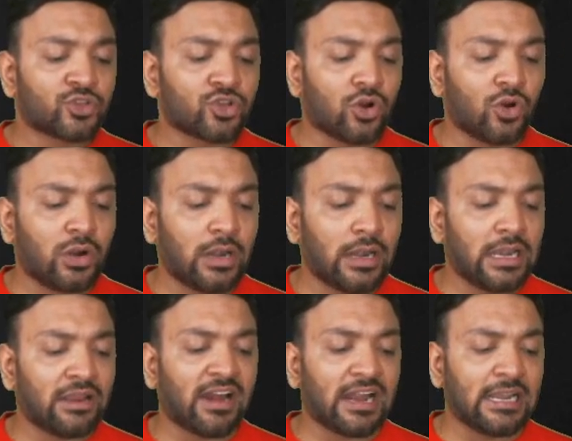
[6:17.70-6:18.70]
So
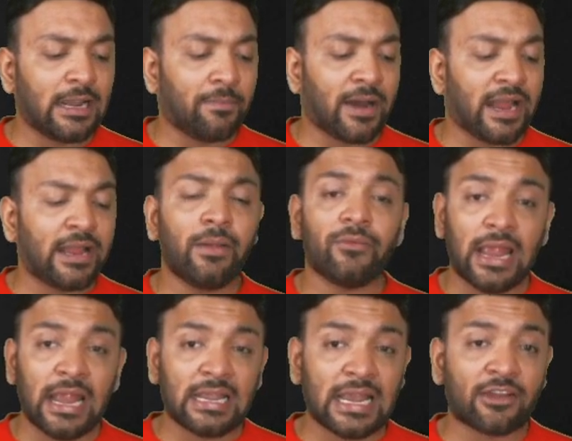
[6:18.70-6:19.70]
divided by
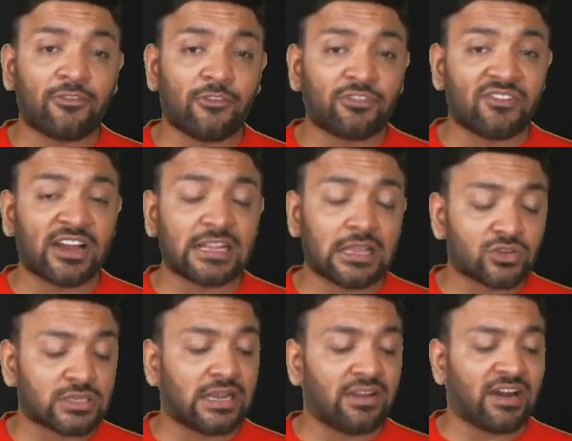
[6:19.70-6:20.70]

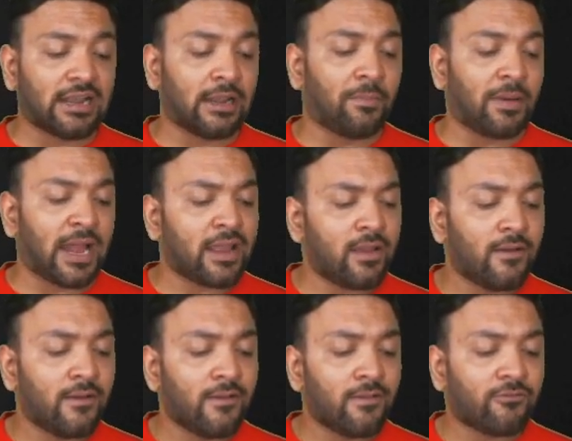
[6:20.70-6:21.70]
8,55,000 divided by
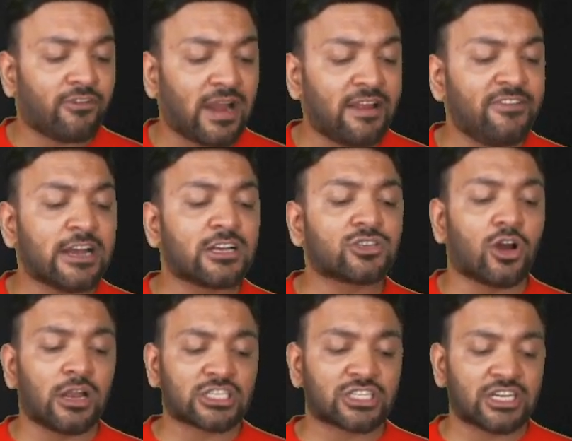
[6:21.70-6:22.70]
5 years
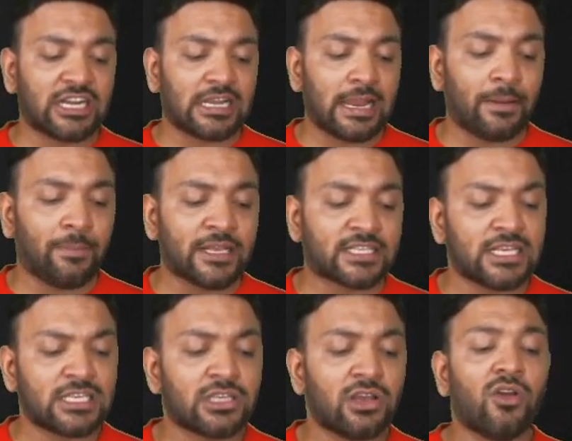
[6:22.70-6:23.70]
on a straight line basis
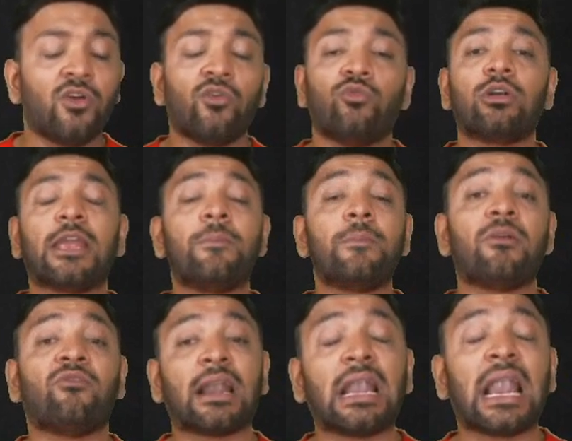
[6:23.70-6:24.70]
would give me
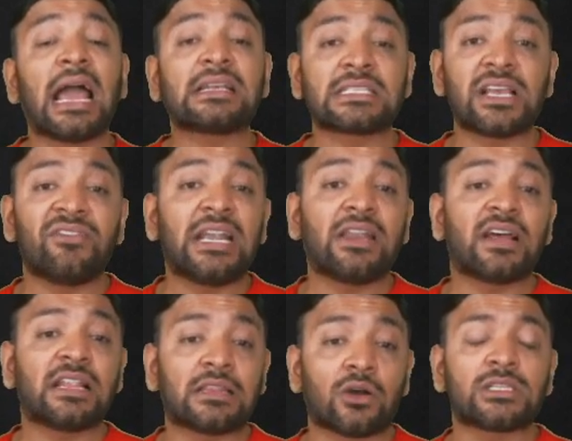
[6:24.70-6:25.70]

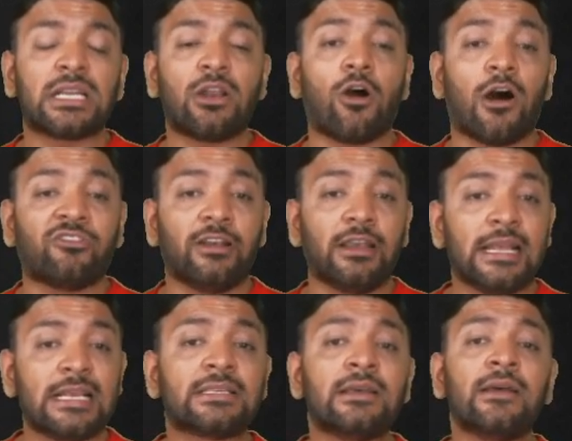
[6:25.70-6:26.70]
1,71,000 of
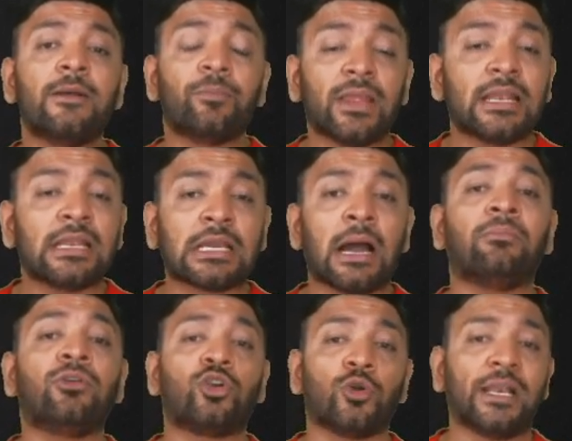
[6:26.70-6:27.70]
lease
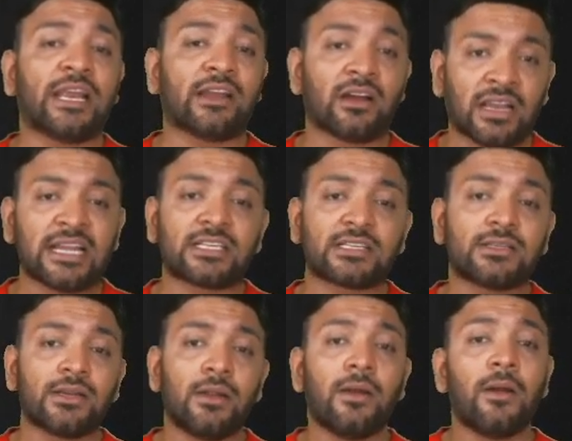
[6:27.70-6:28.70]
income to be recognized.
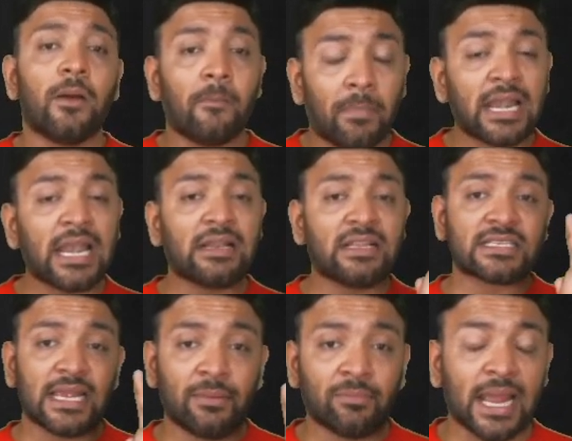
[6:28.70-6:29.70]
But at the
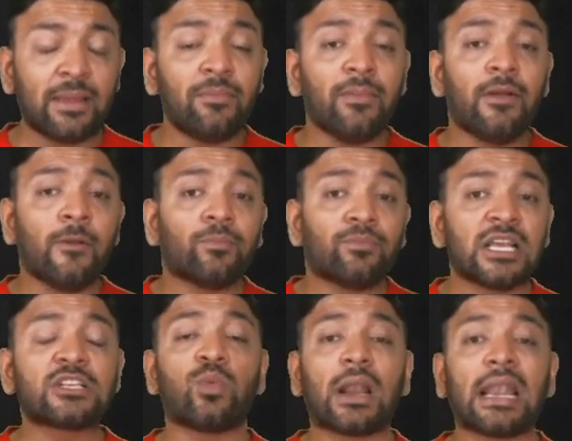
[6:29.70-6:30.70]
same time,
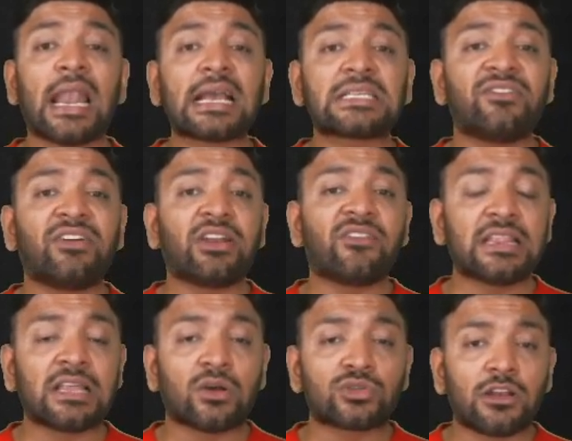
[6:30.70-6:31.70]
this
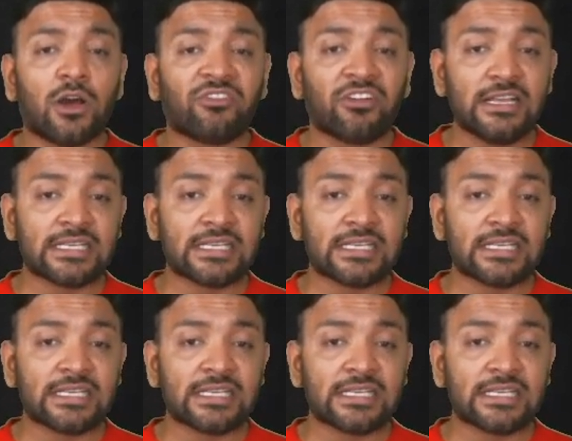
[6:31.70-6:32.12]
1,71,000 of